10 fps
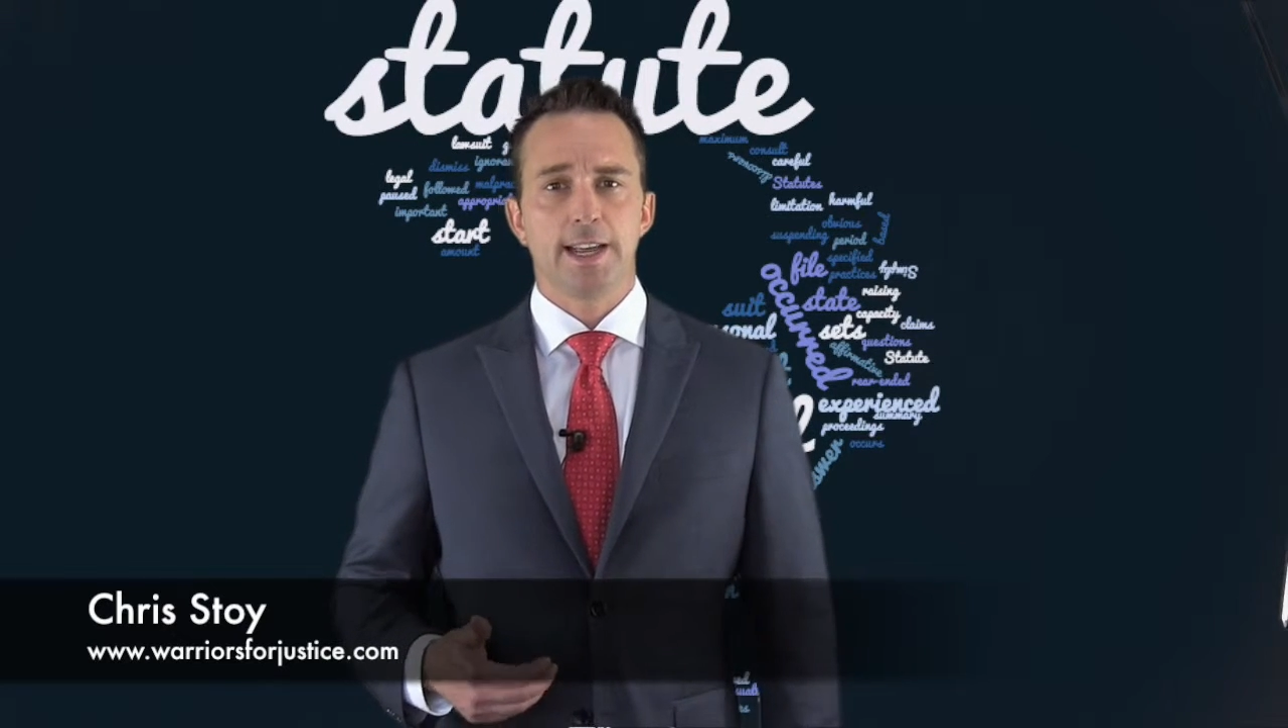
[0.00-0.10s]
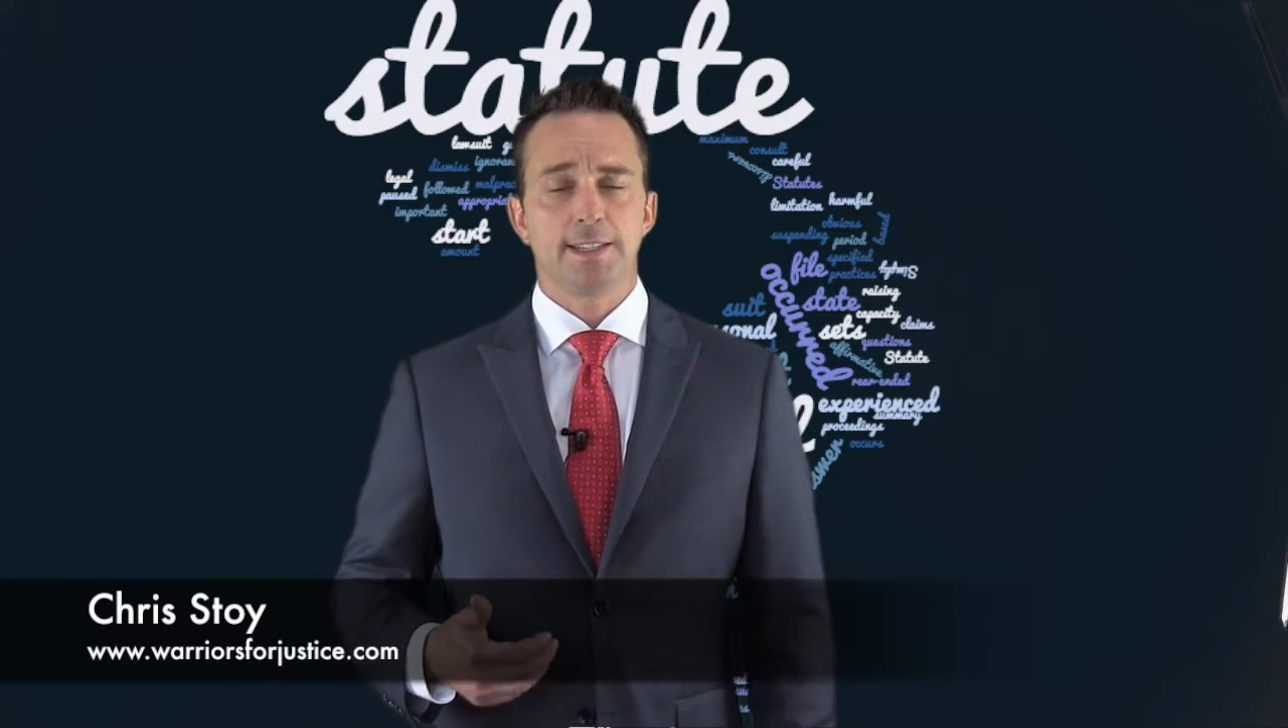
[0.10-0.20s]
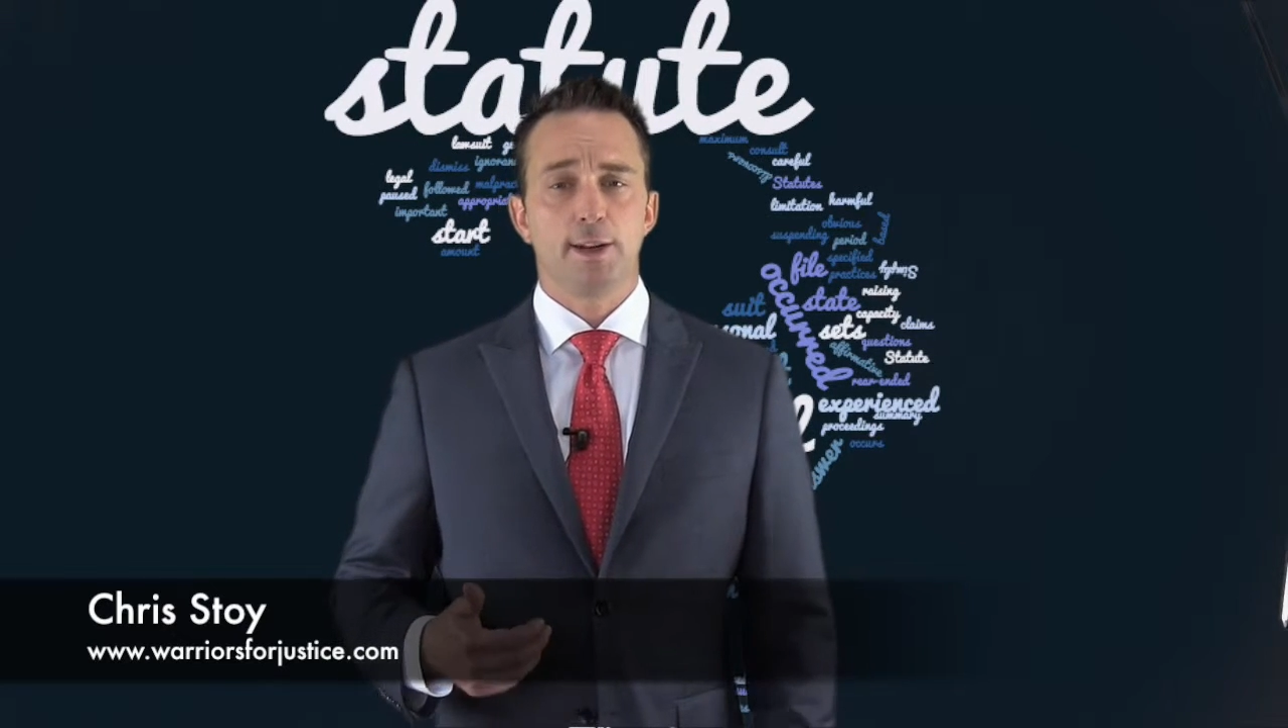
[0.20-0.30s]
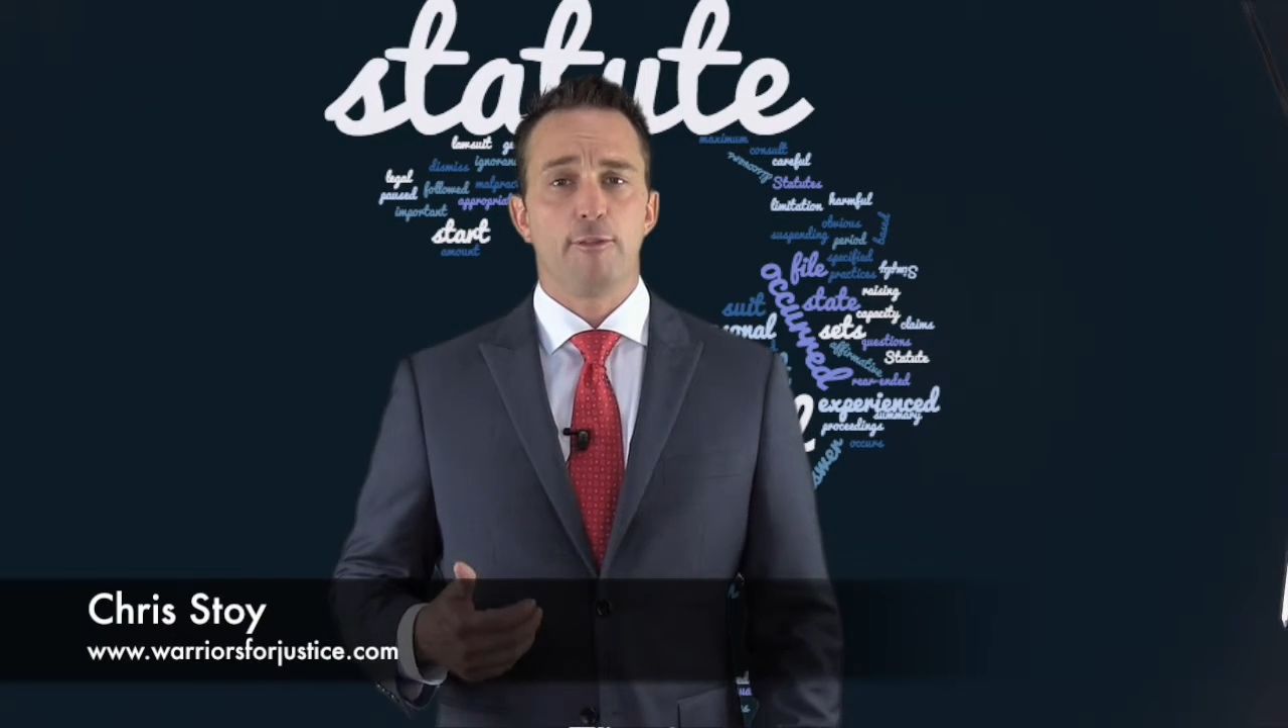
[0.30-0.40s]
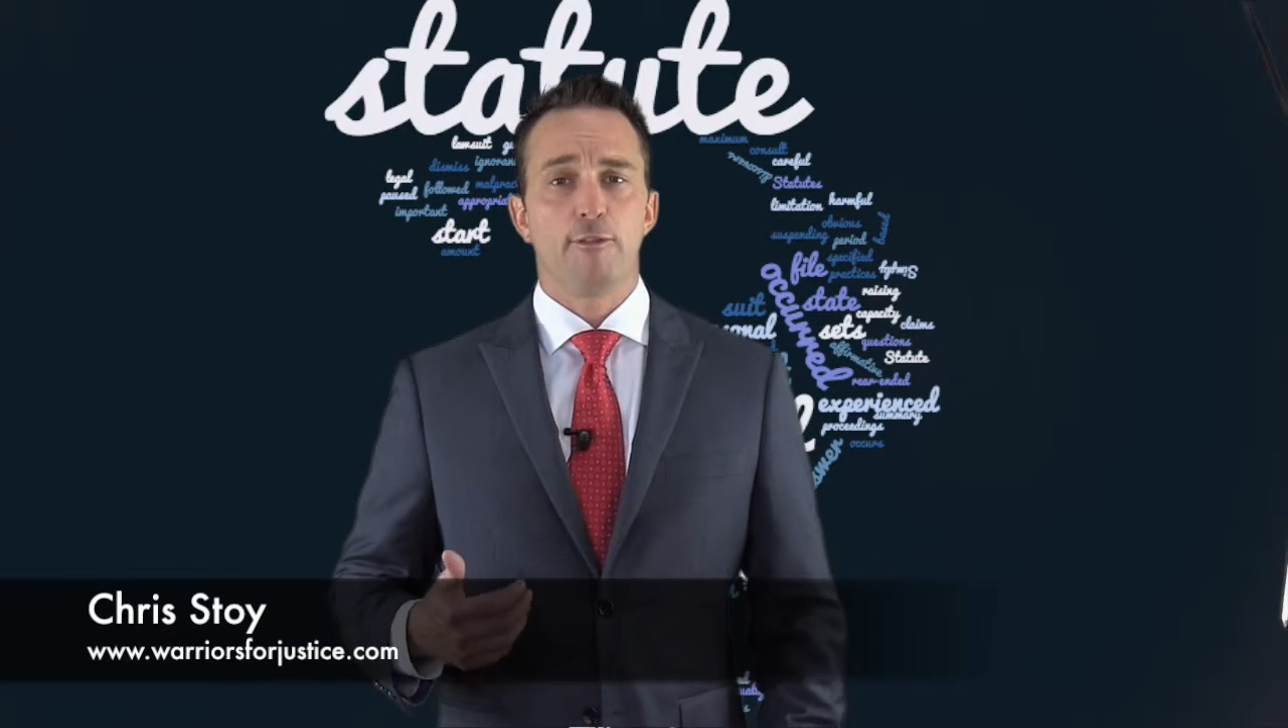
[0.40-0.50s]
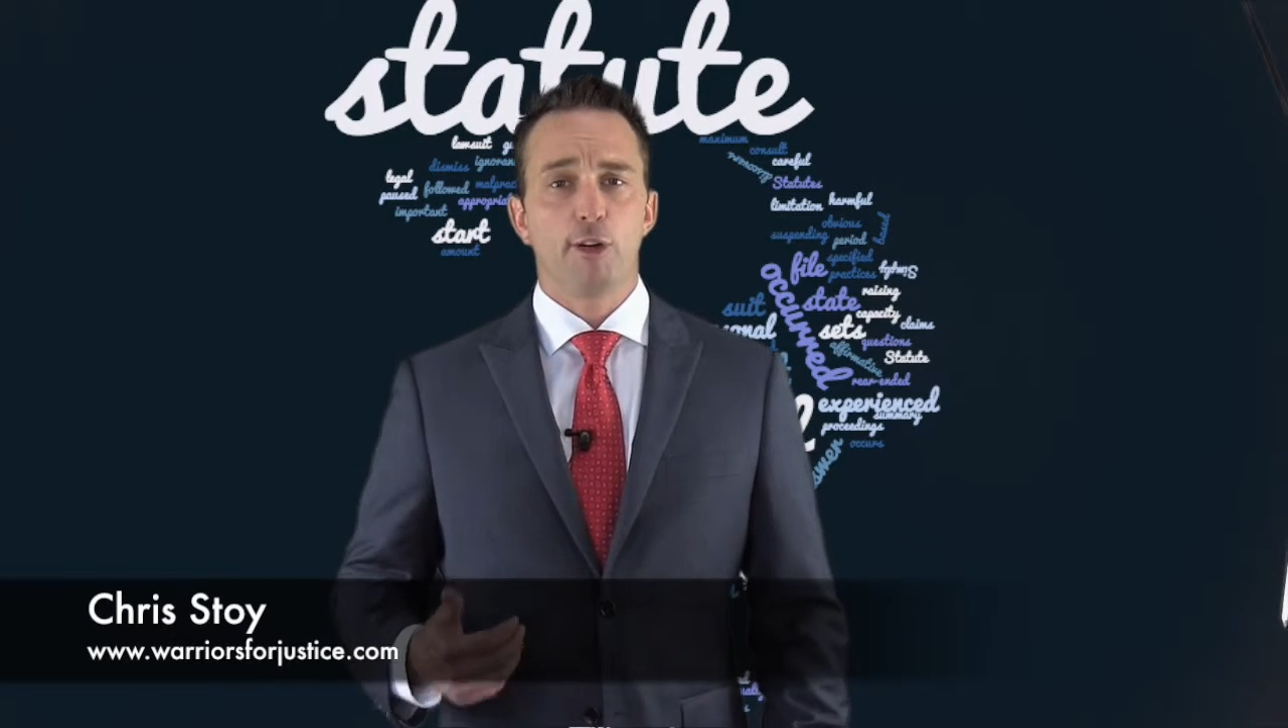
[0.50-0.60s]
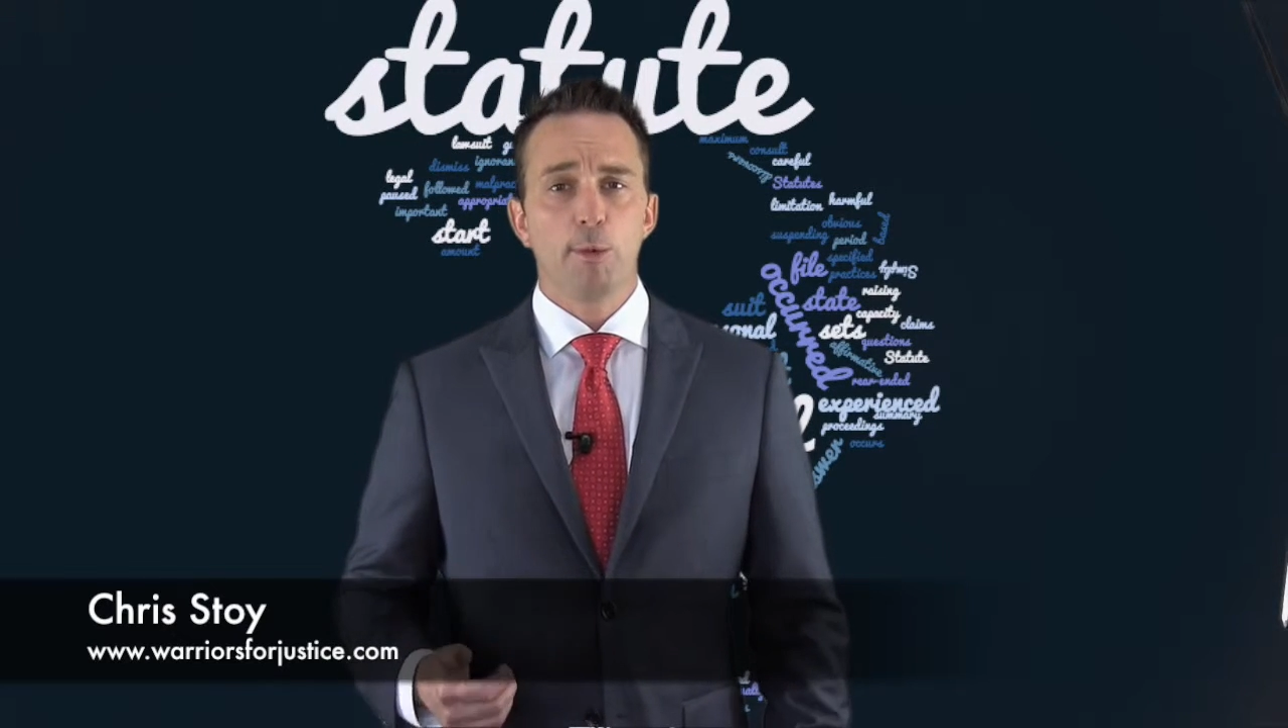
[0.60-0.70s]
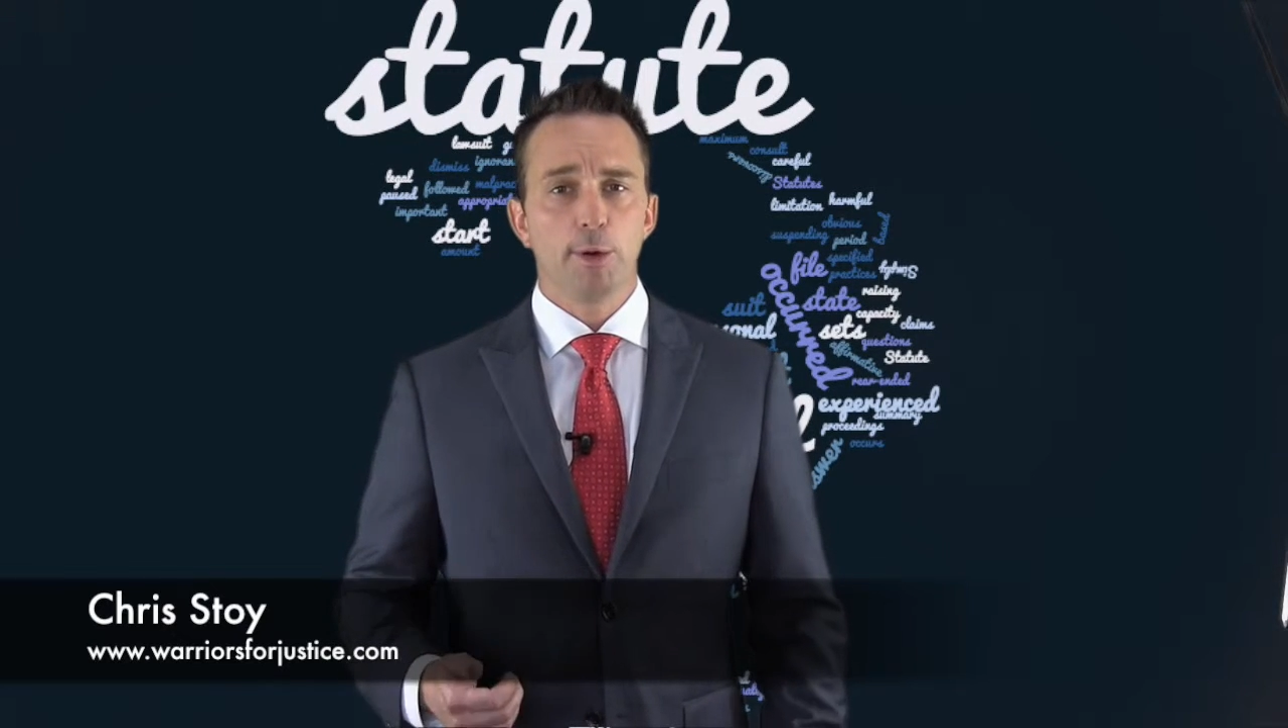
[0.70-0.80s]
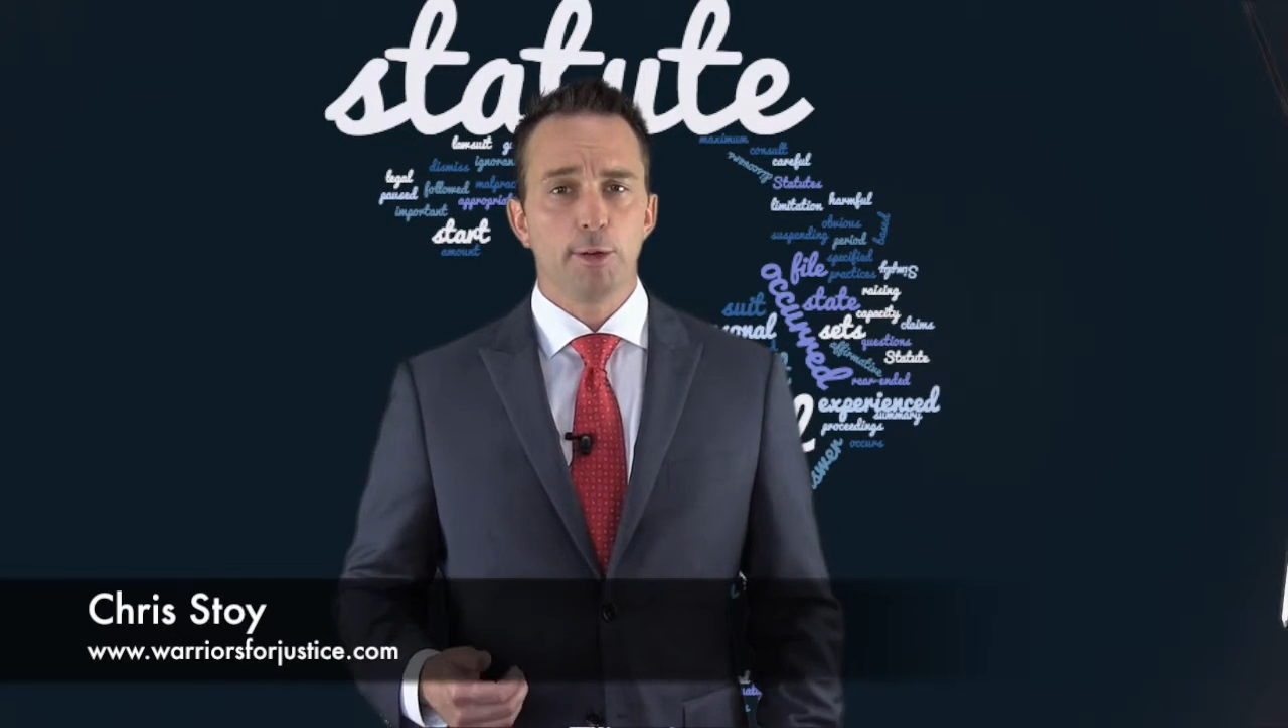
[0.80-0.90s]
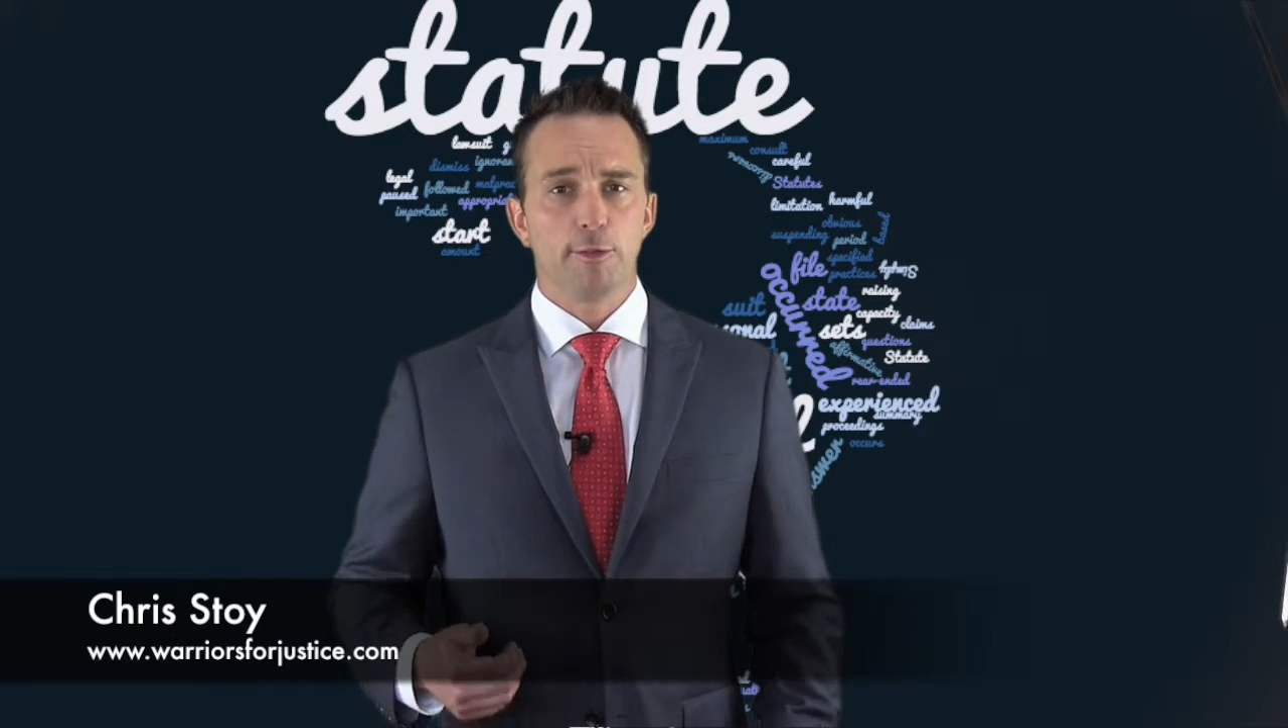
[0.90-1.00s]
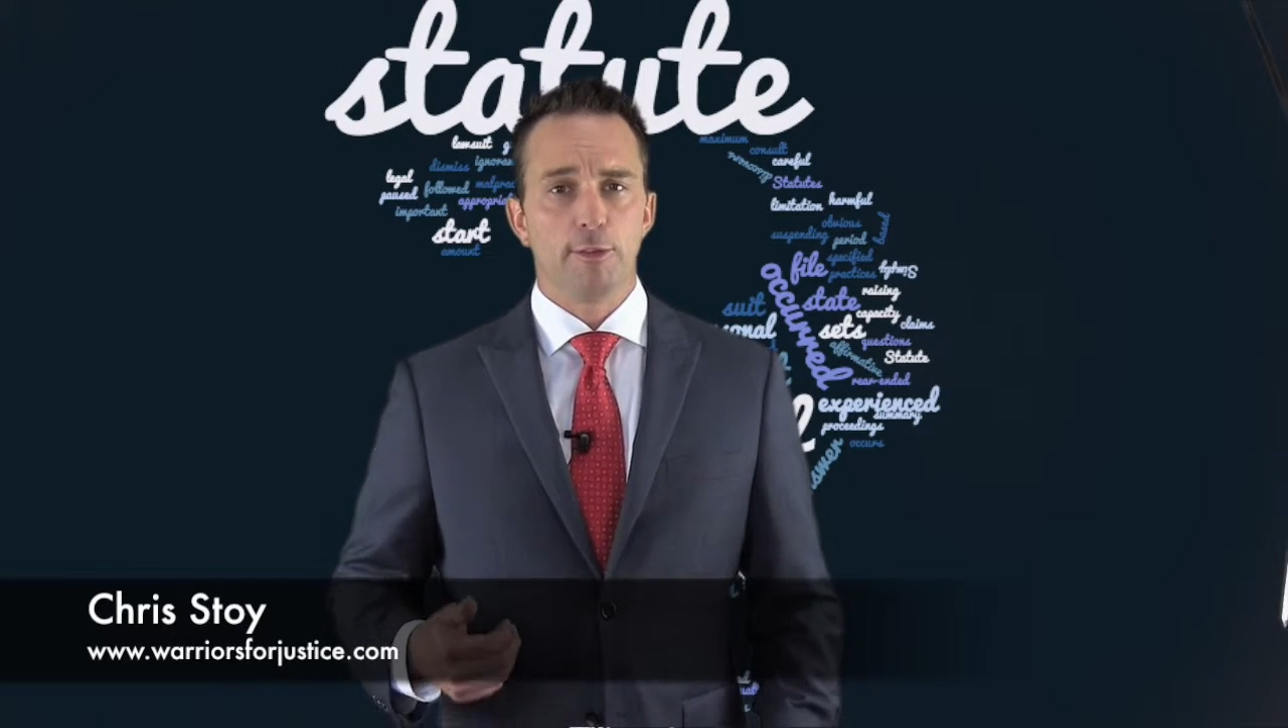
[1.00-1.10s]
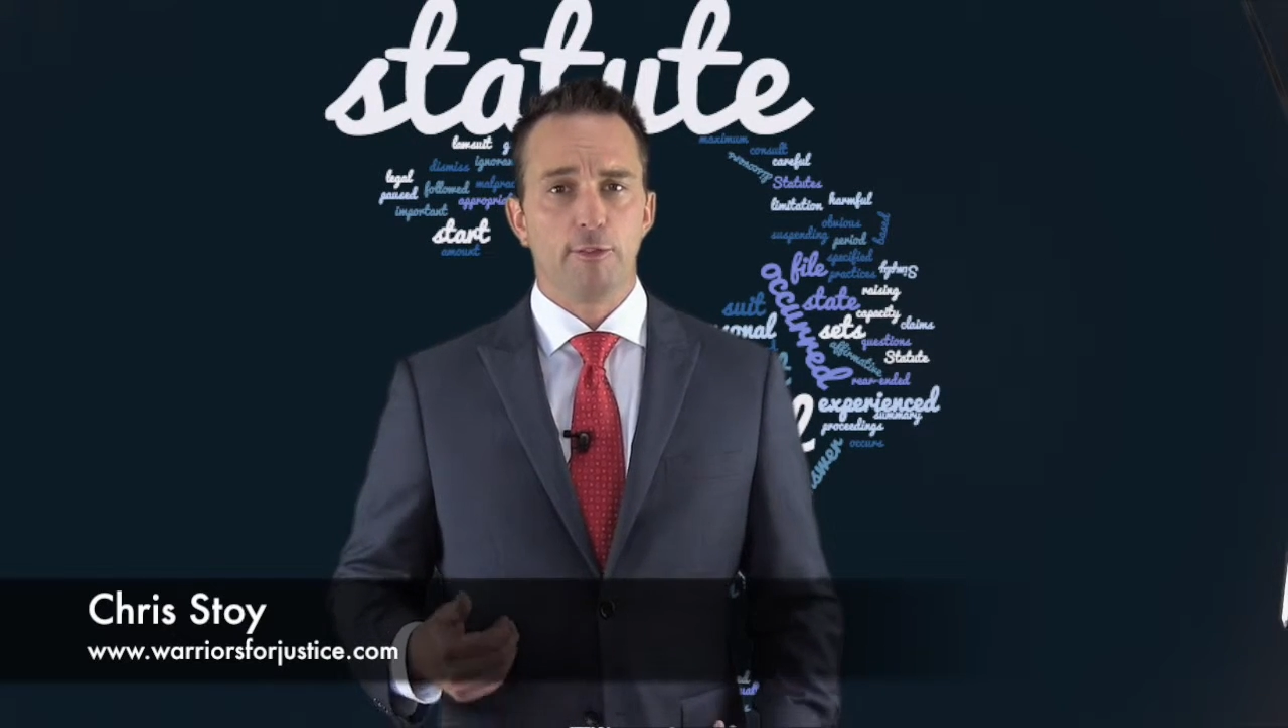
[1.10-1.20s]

as an affirmative